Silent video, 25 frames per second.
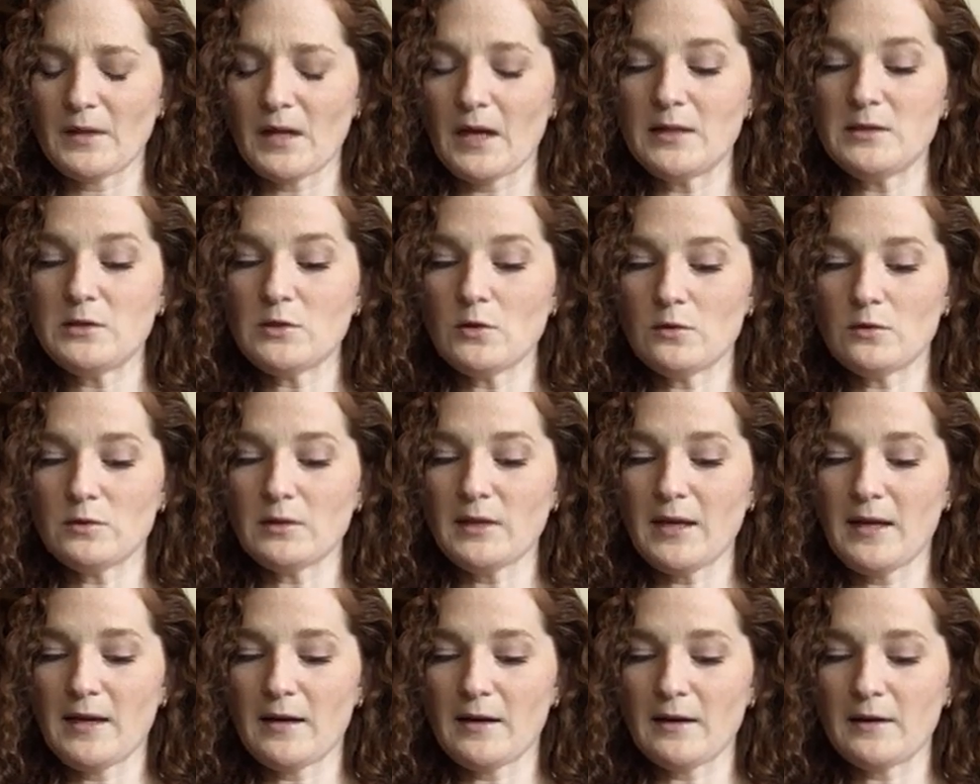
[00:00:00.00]
I don't
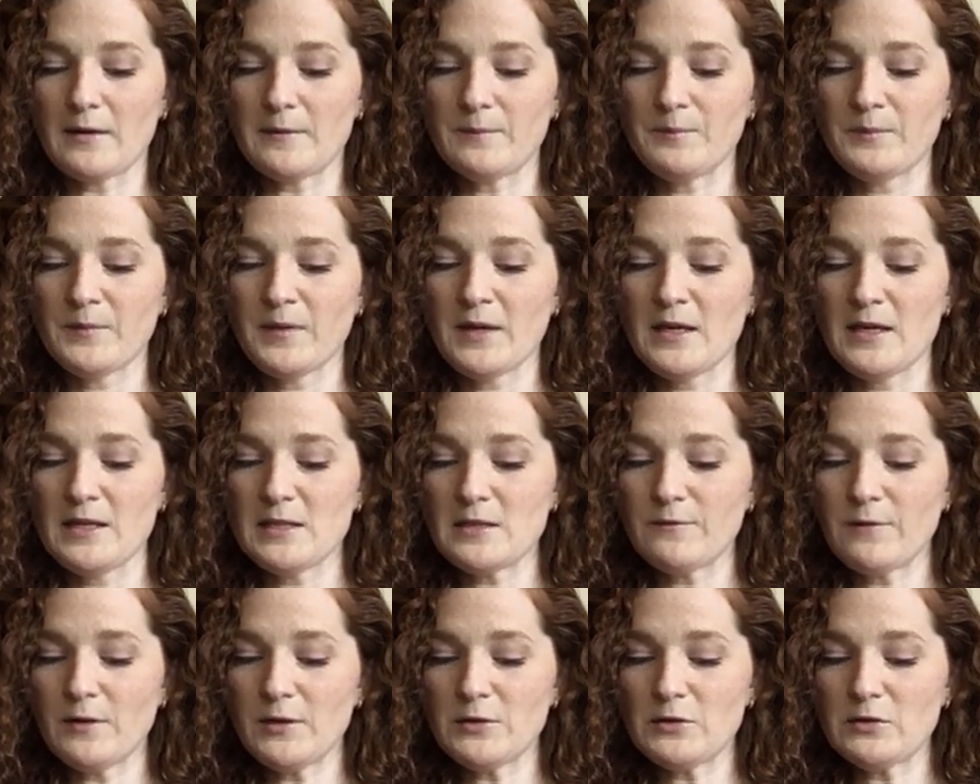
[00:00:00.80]
care. His
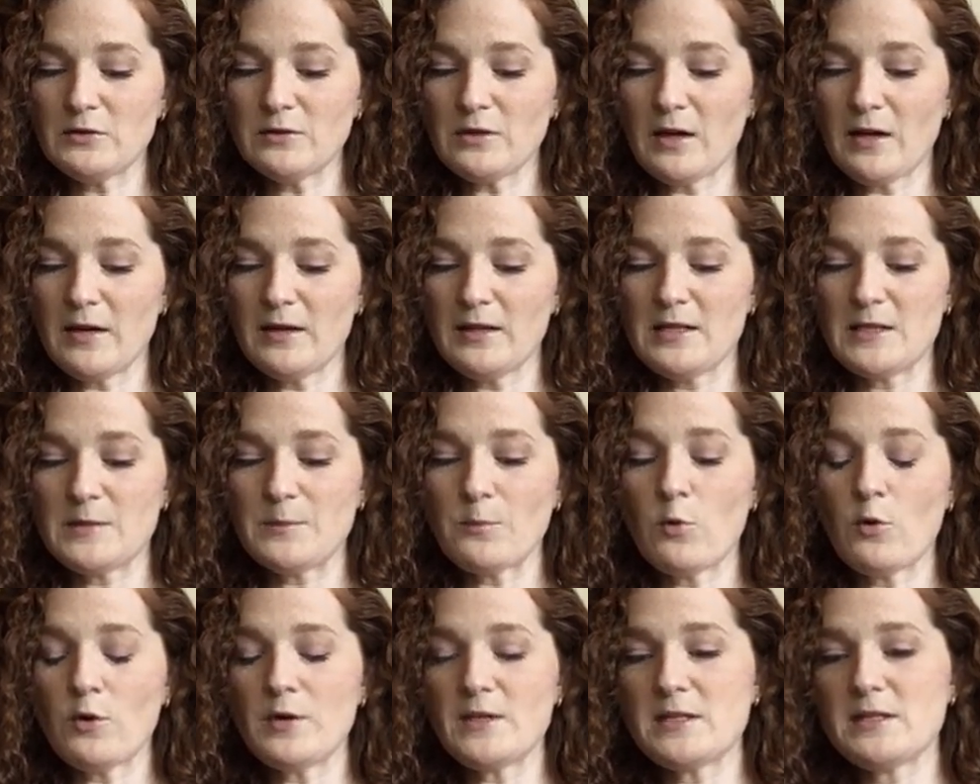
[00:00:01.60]
fault or not, he's
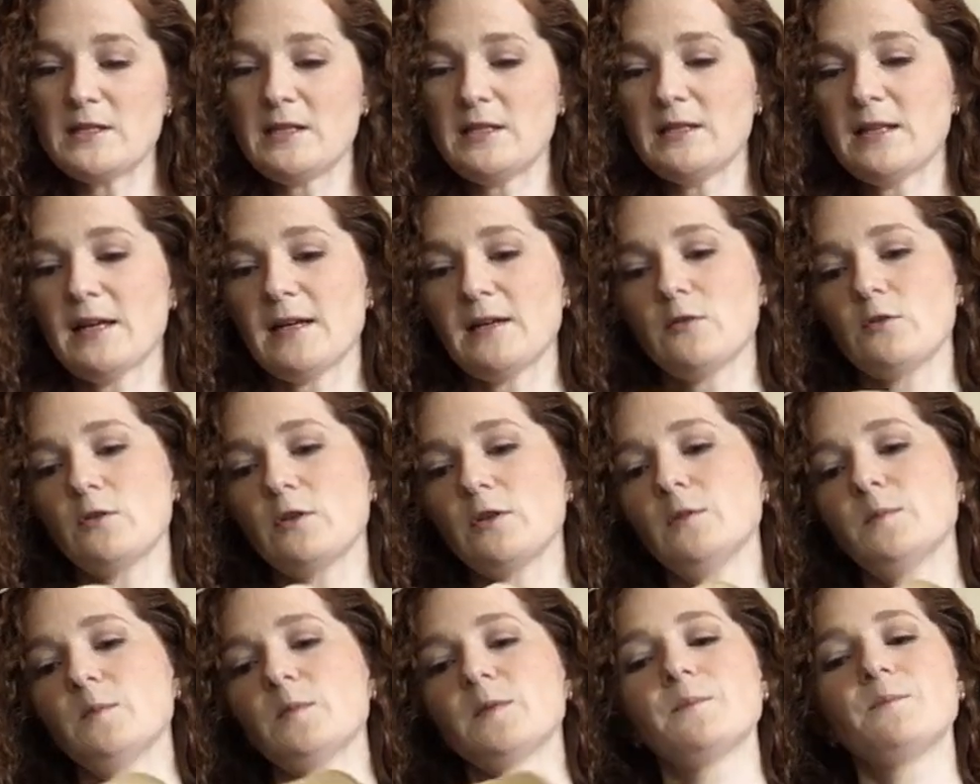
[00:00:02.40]
poisoning that
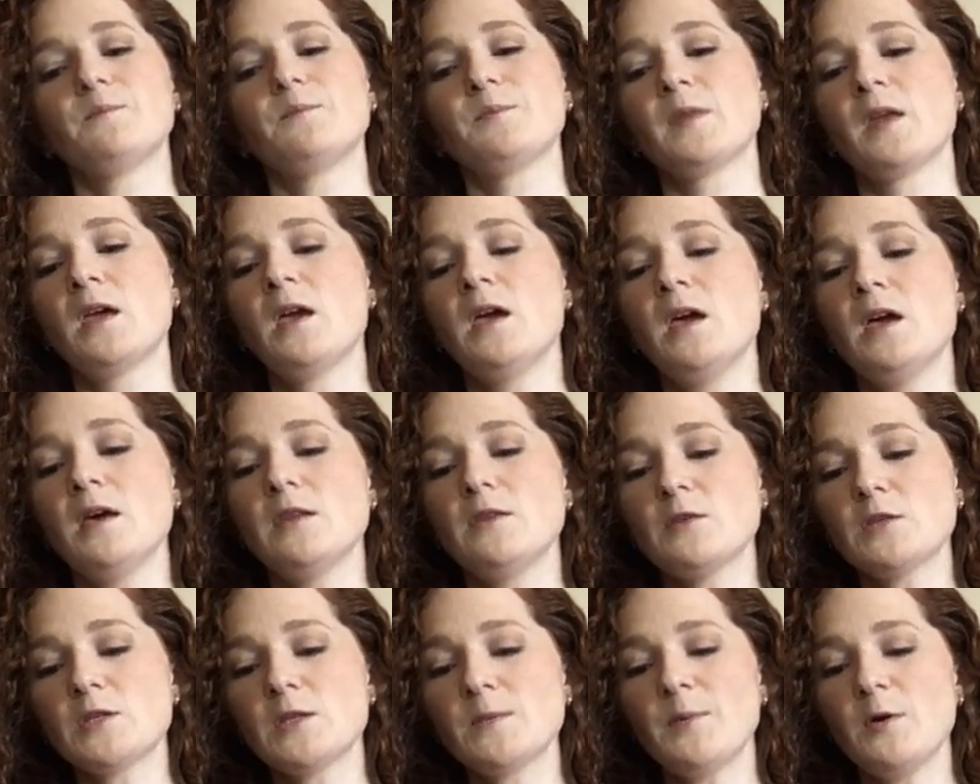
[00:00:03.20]
group.
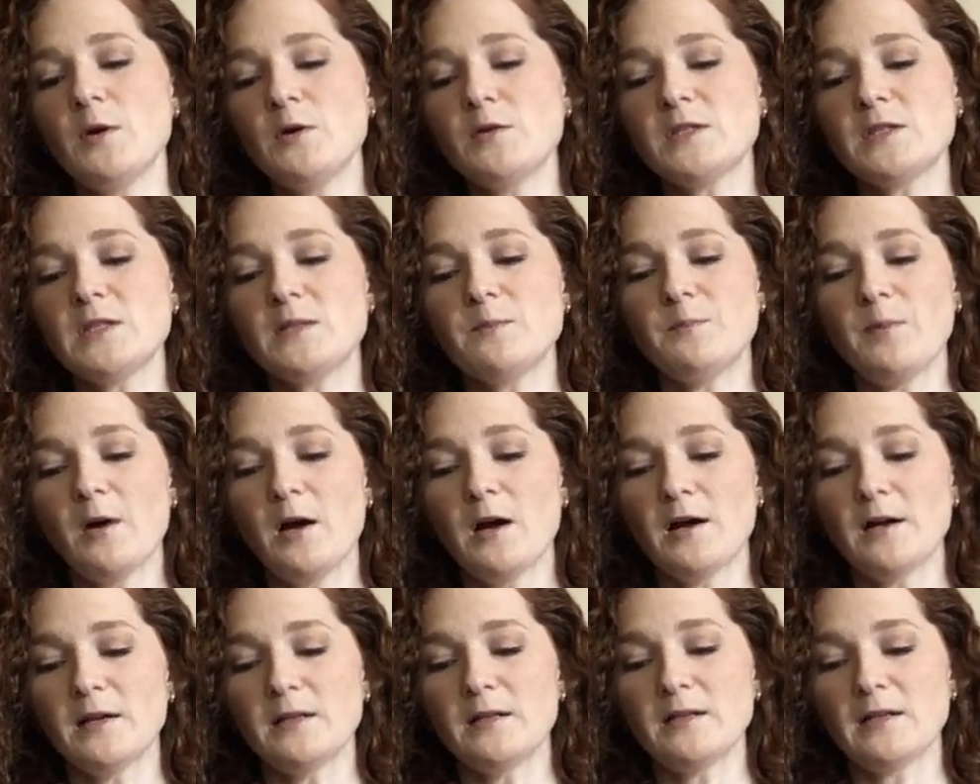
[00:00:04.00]
They're supposed to
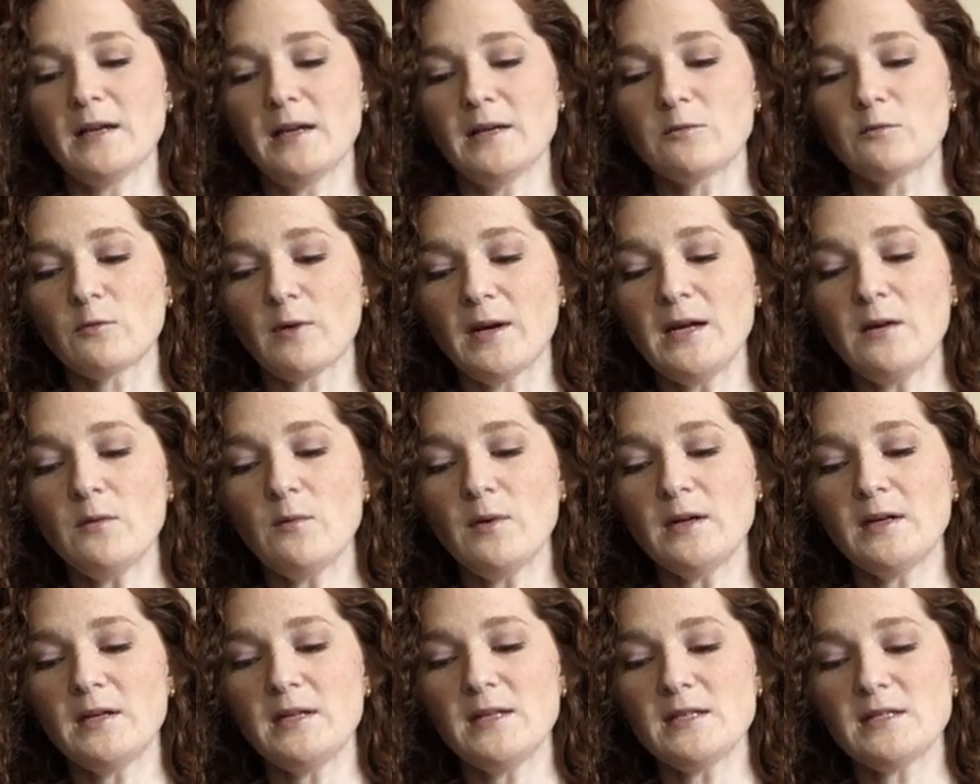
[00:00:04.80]
bond, and right
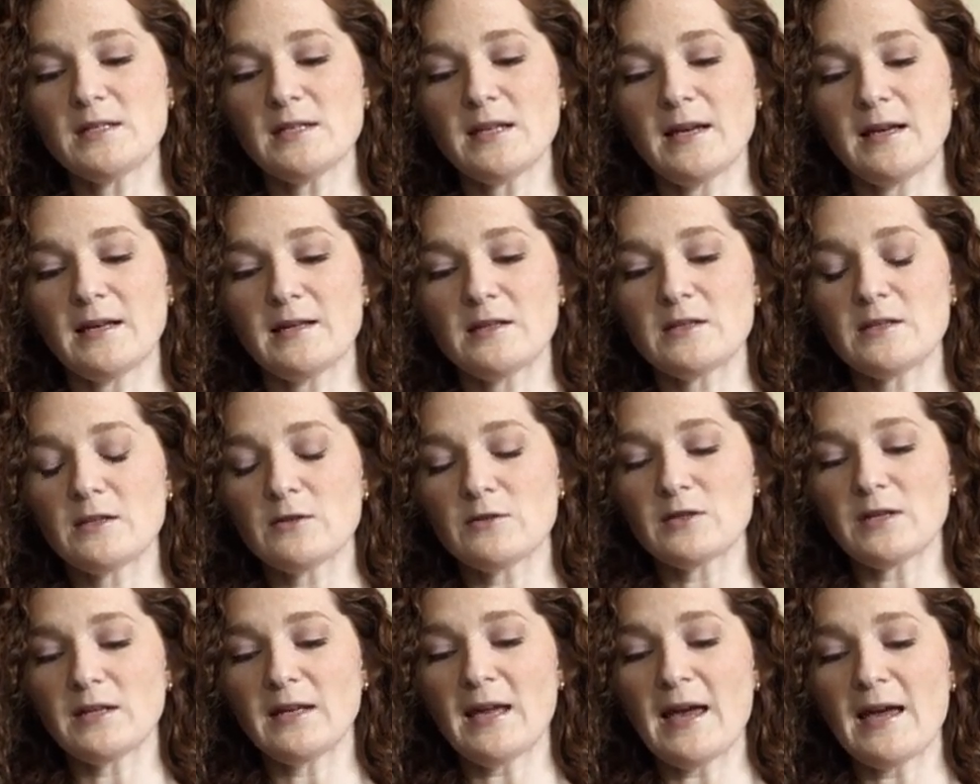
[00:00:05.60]
where he stands,
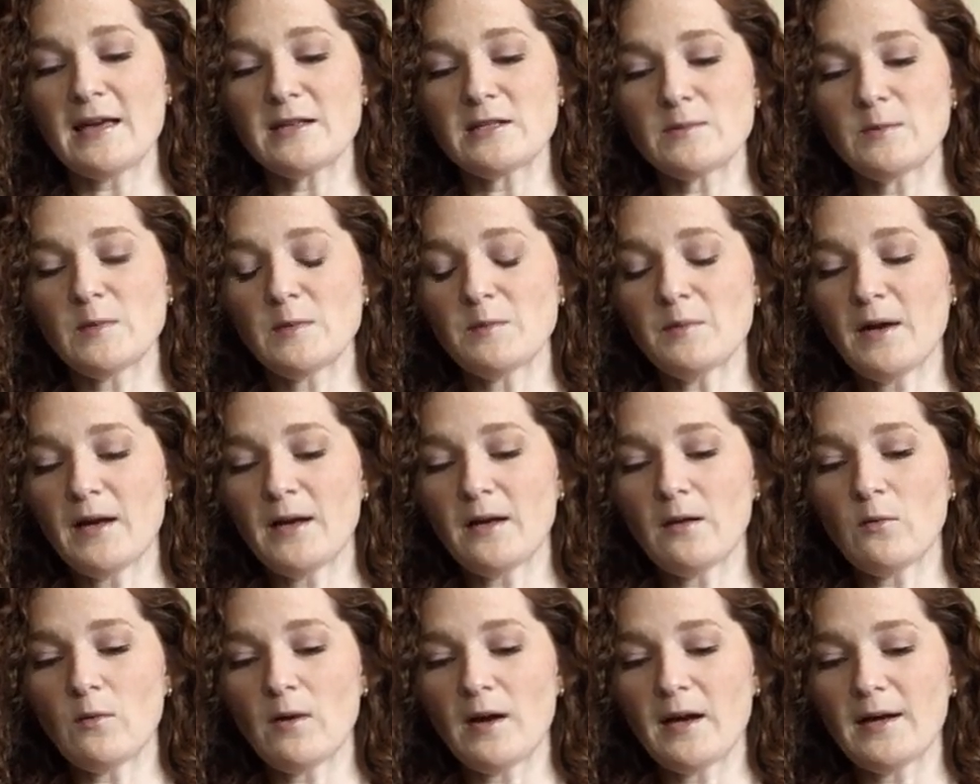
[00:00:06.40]
there's a chasm a
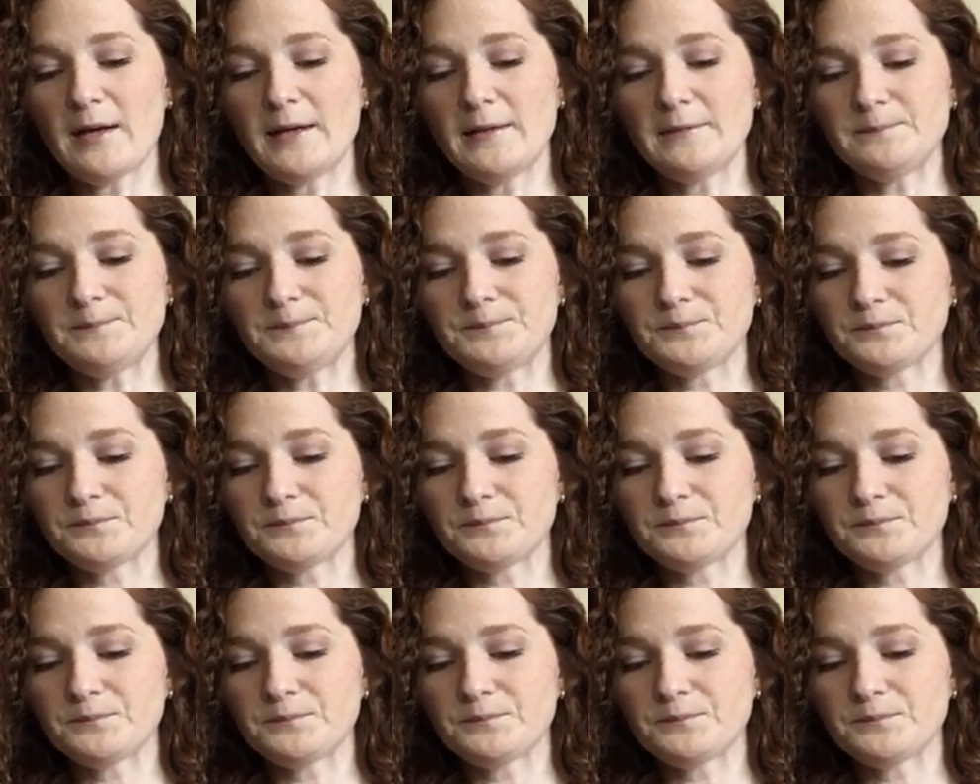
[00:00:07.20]
mile wide.